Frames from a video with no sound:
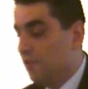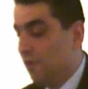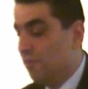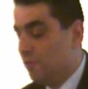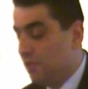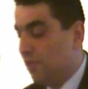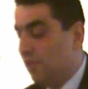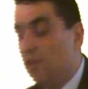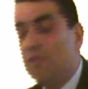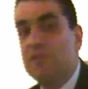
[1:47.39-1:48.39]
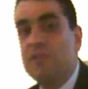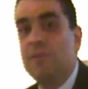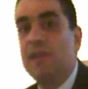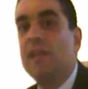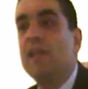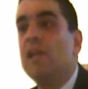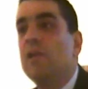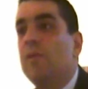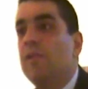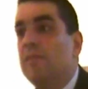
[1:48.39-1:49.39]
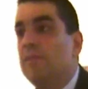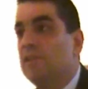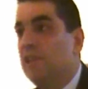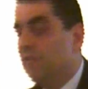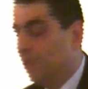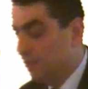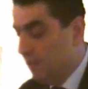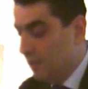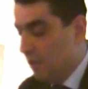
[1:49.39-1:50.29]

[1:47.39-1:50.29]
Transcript: and I'm particularly honoured to be with him this evening.